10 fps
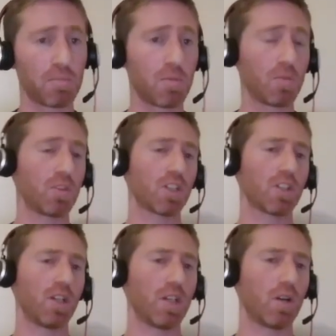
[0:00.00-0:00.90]
which
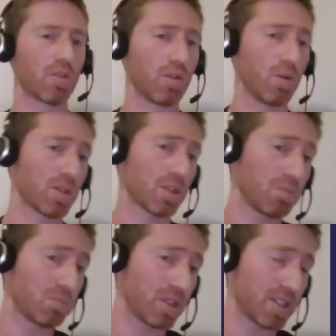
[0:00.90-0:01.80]
actually now looks
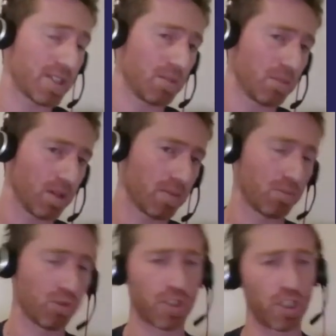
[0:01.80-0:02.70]
pretty simple,
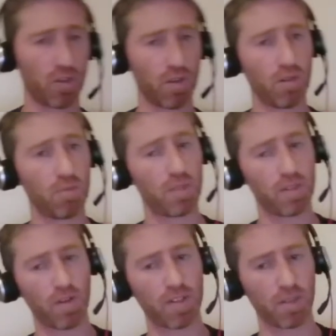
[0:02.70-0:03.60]
procedural, but
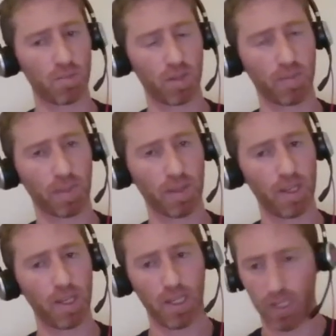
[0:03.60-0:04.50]
very simple.
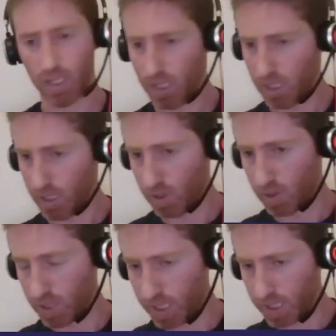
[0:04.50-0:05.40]

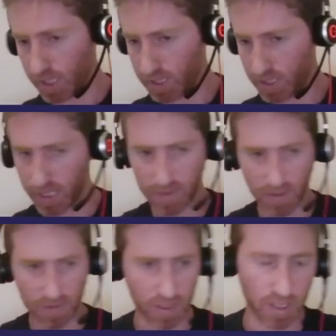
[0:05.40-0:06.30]
Okay,
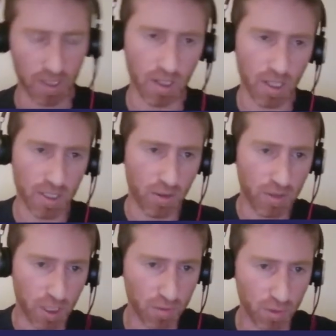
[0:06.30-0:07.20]
650, let's
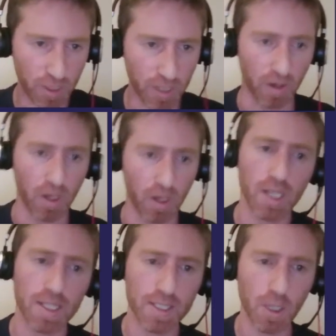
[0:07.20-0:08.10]
continue from here.
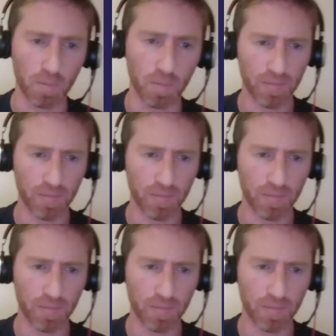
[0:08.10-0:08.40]
So